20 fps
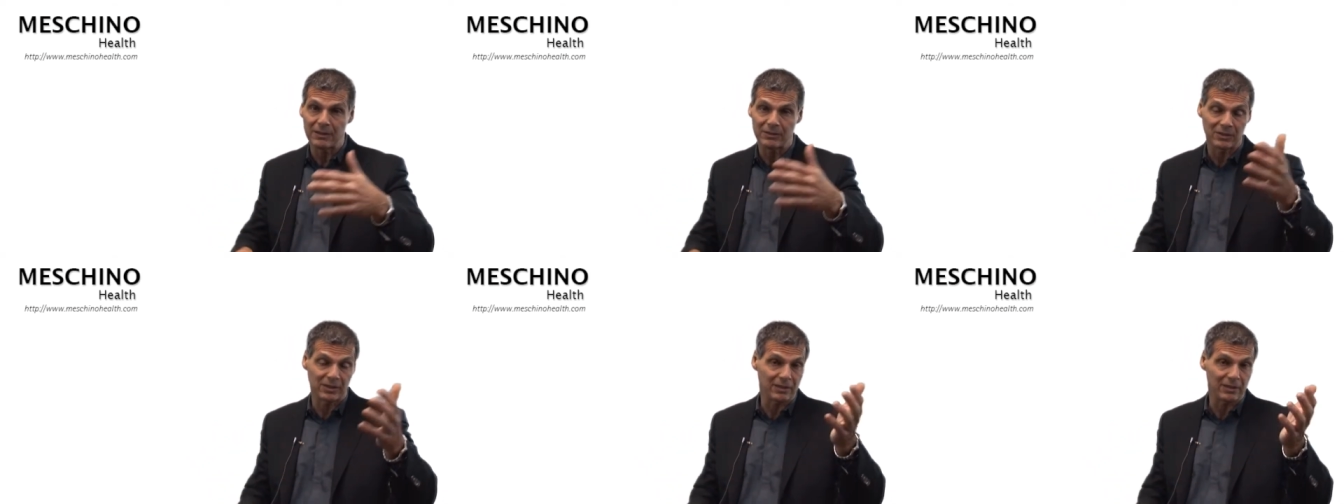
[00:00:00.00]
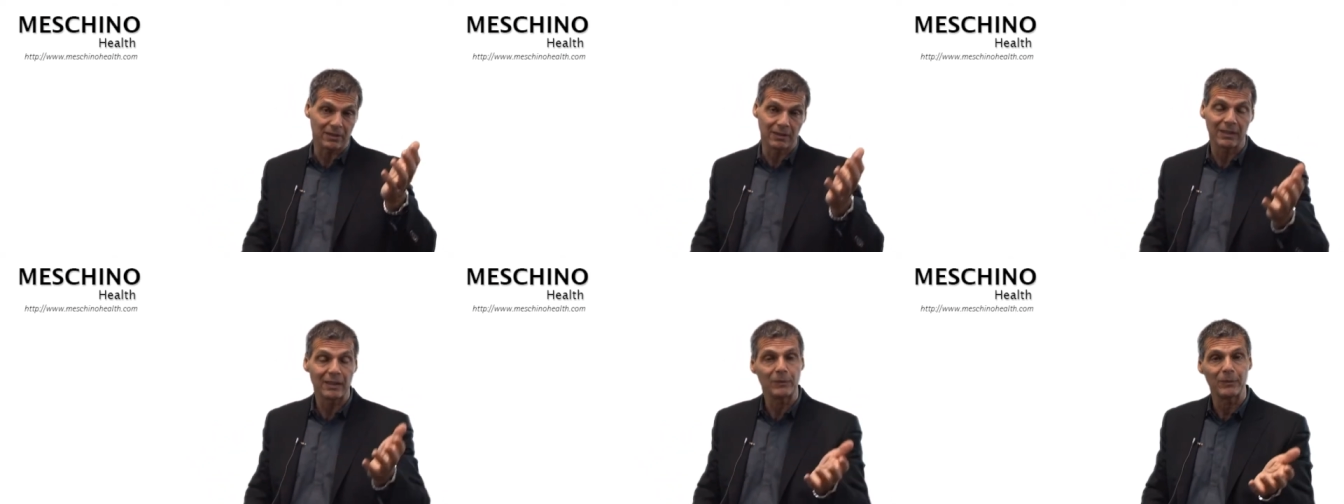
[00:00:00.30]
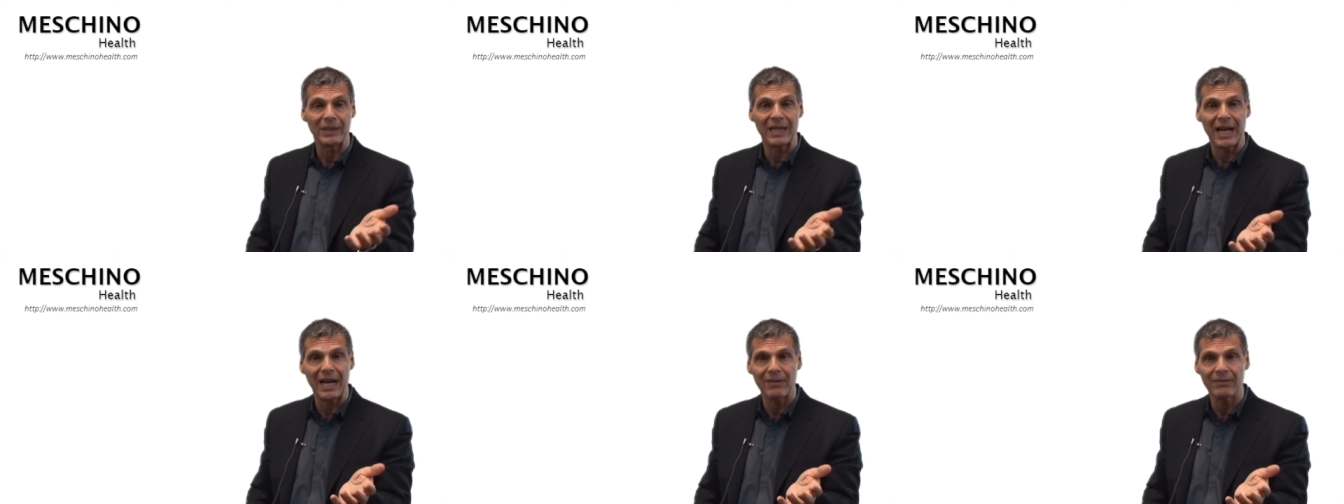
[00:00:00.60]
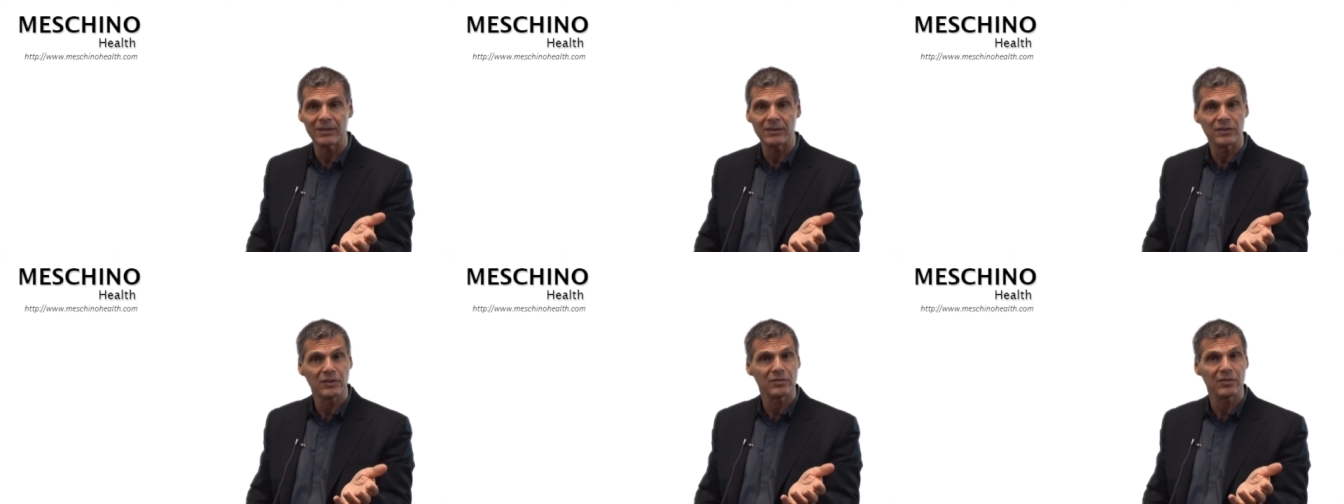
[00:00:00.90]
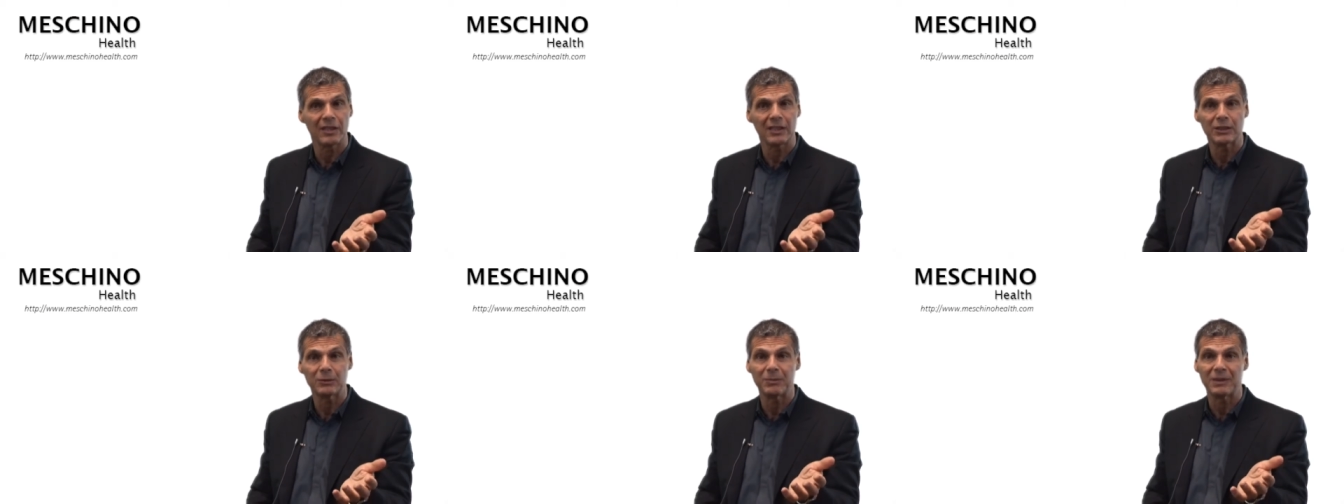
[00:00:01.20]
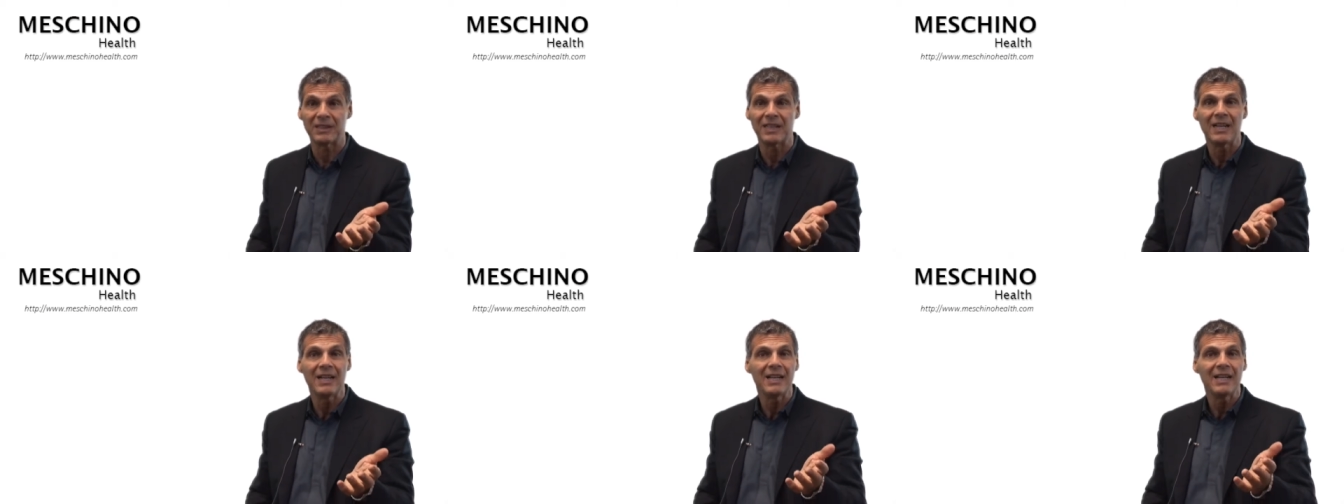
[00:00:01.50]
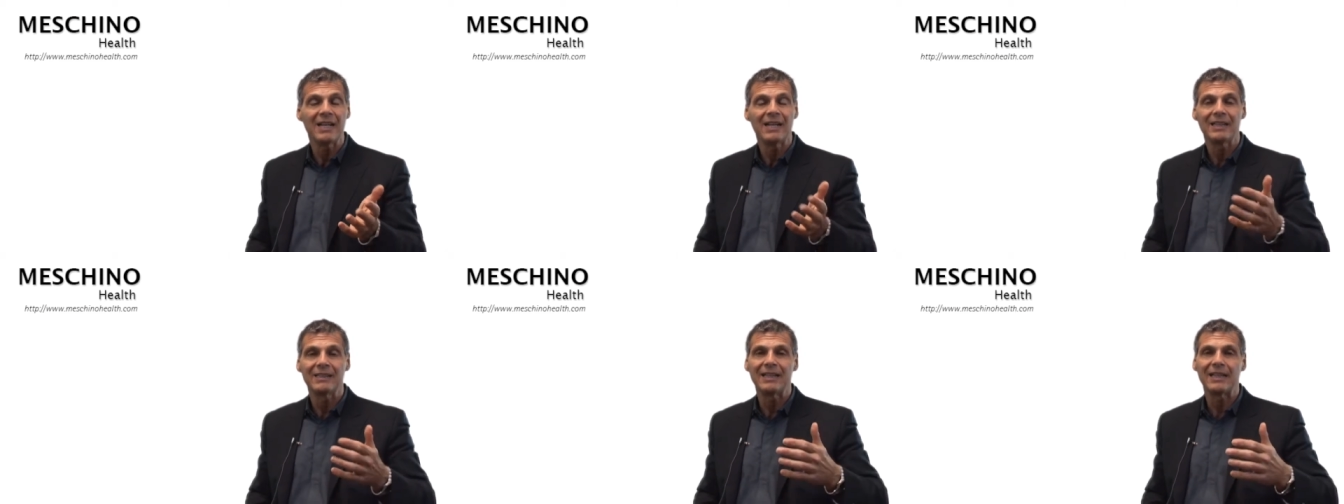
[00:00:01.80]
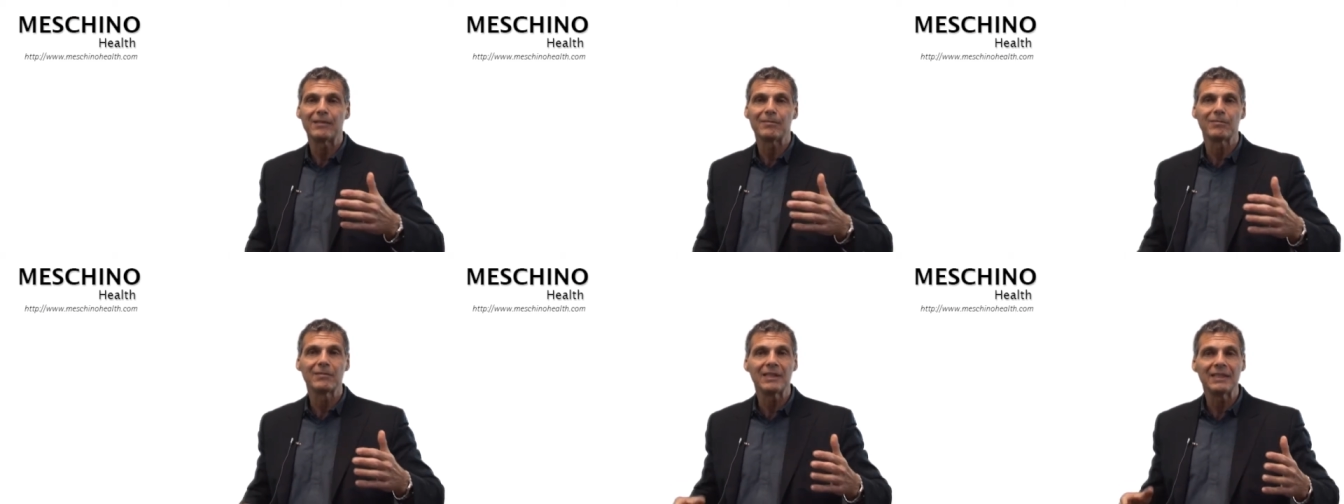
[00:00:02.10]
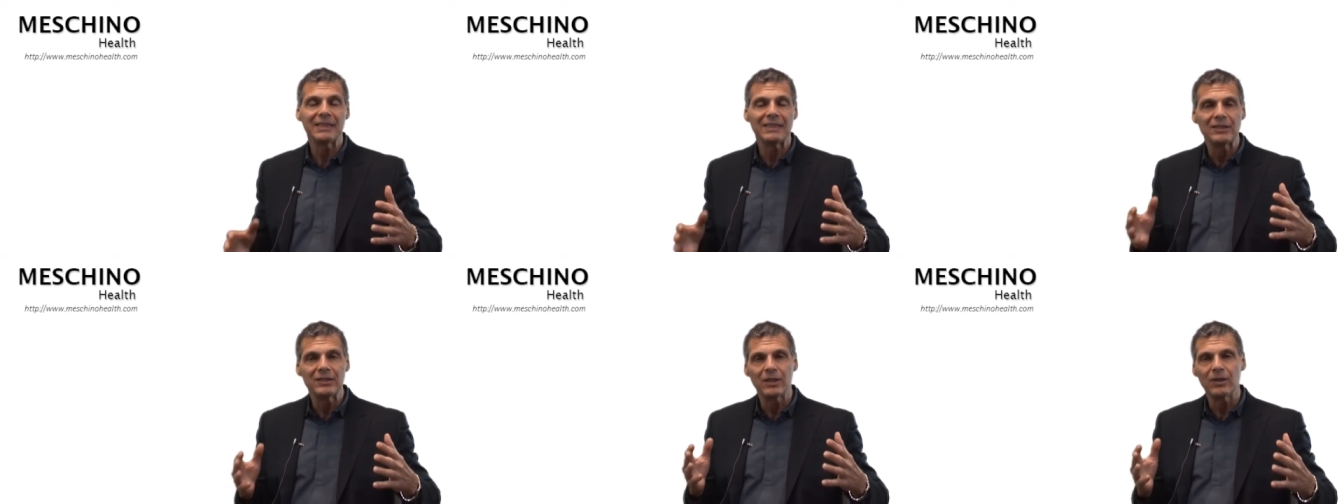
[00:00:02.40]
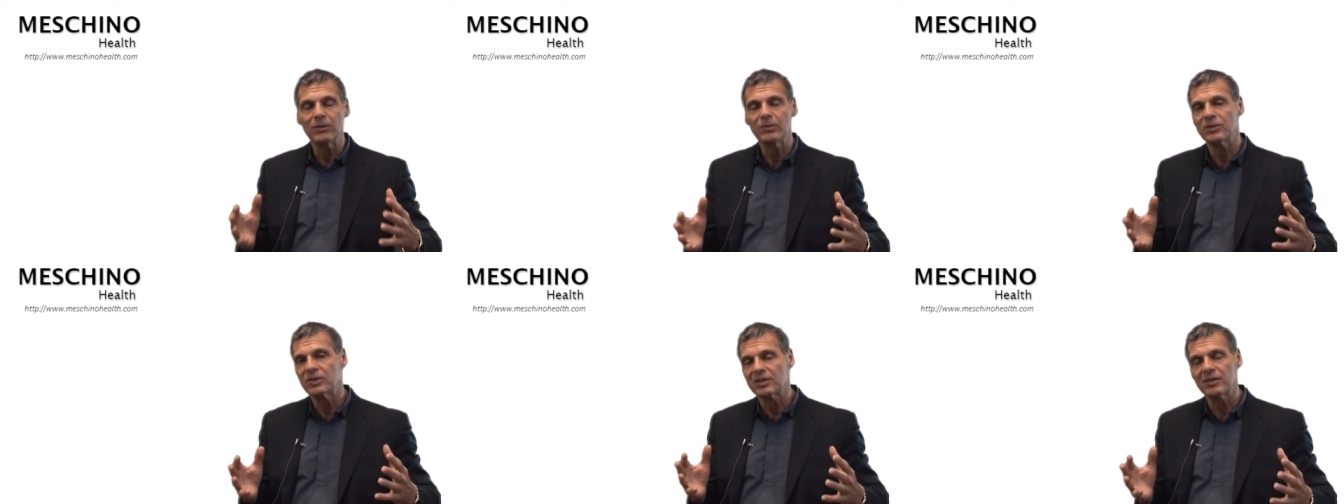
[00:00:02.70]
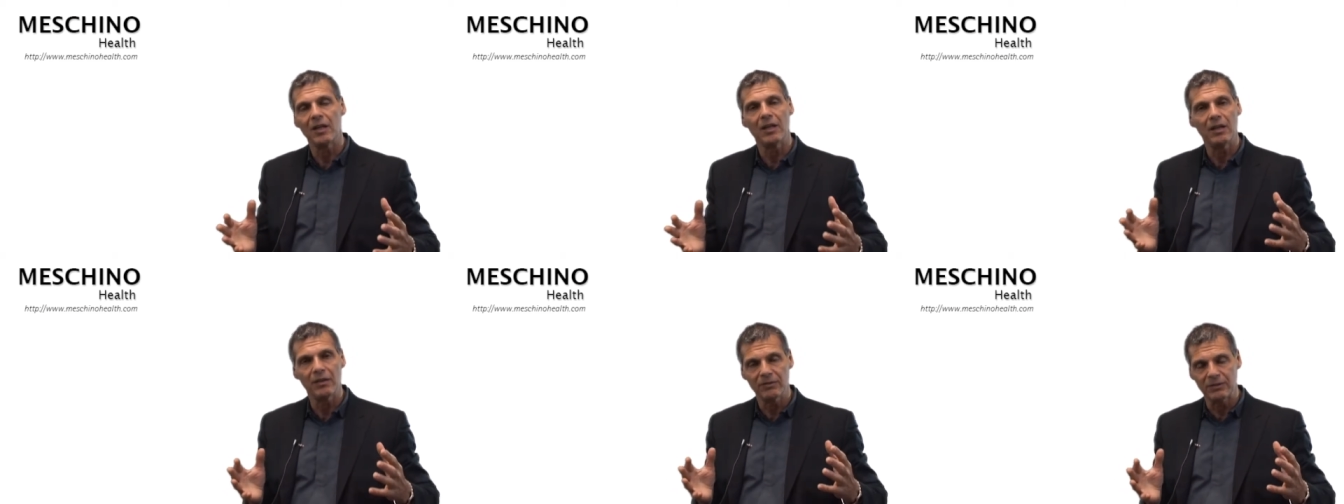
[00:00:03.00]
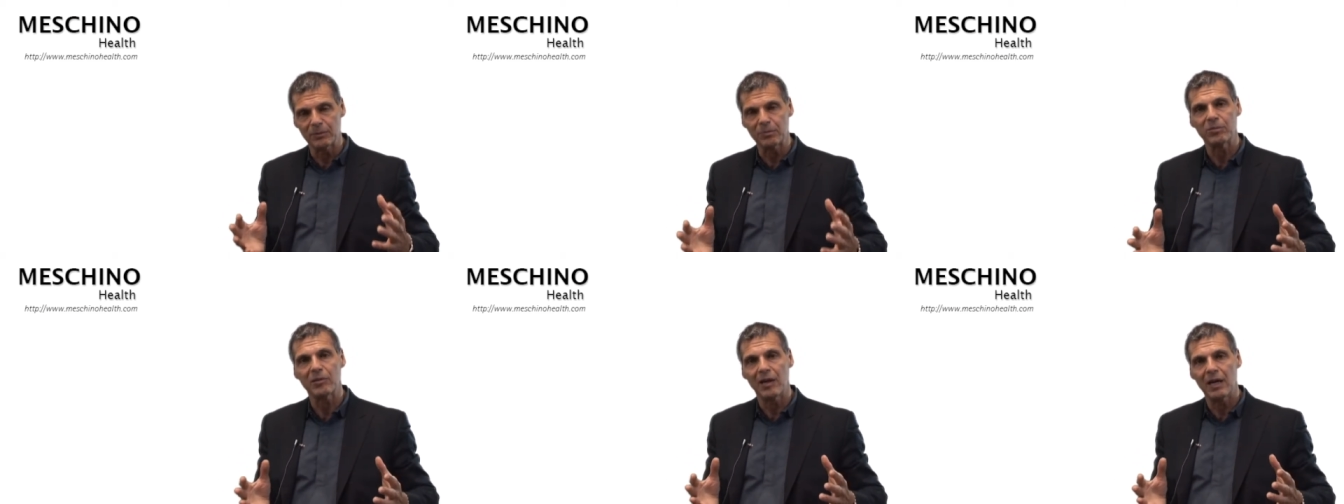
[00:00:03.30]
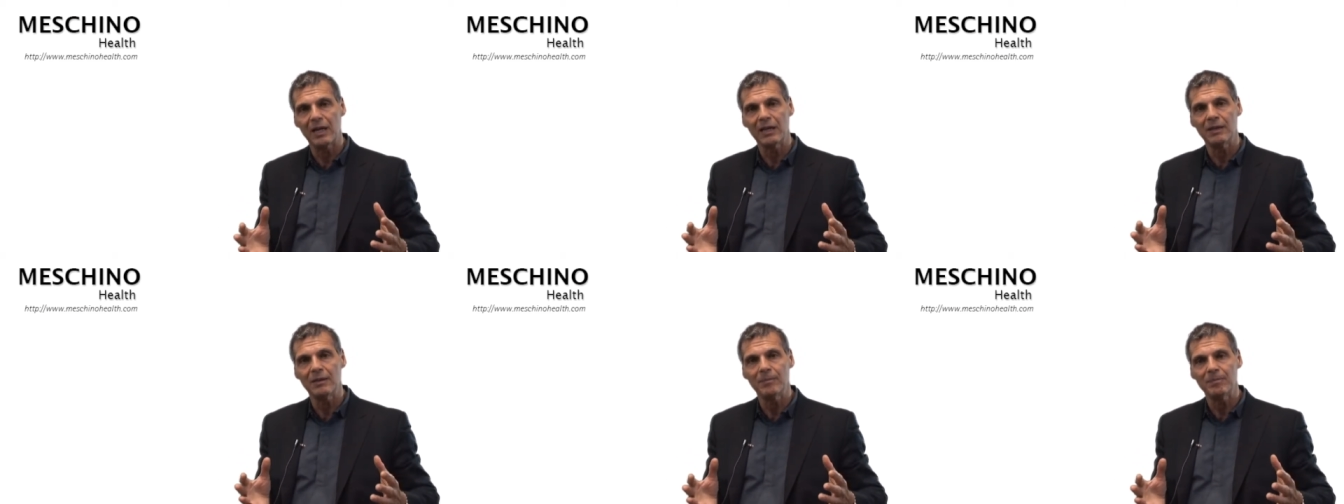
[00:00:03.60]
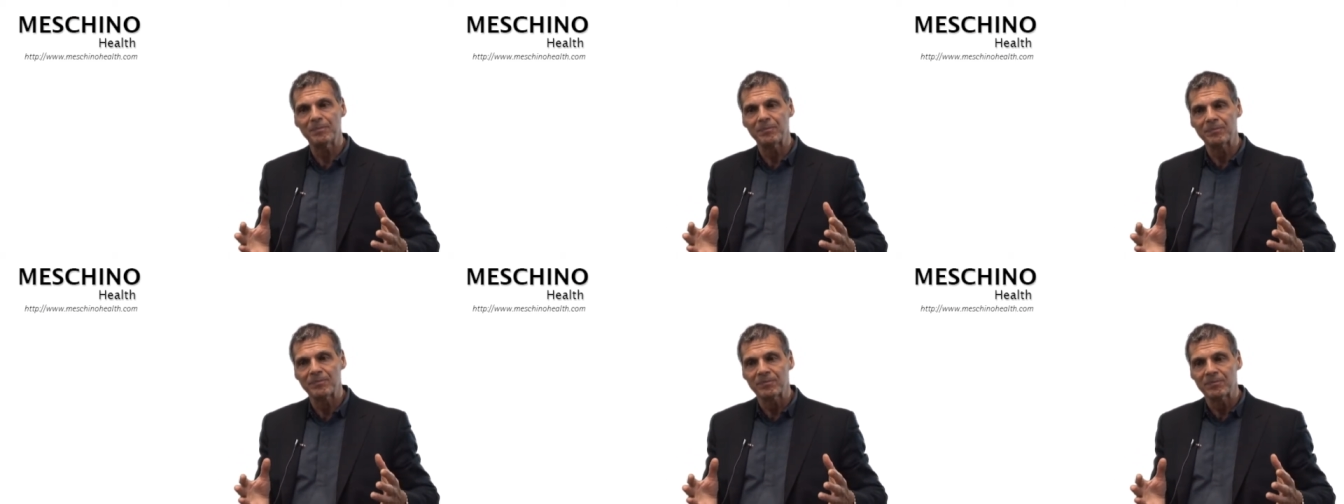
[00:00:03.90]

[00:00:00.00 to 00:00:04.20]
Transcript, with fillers: It's a good thing we have those drugs, but they really don't solve the problem,